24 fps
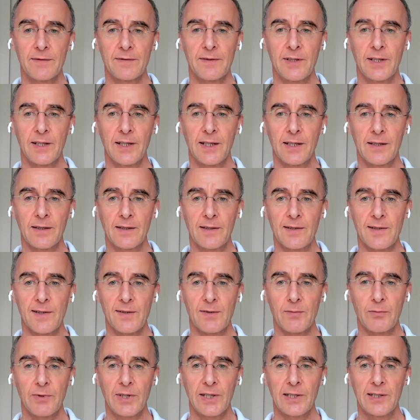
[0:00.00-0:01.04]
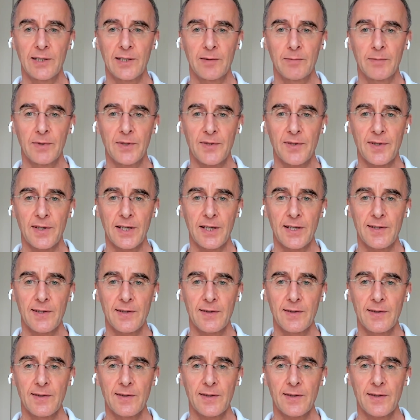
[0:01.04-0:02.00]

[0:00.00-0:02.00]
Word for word: taken as read in most cases.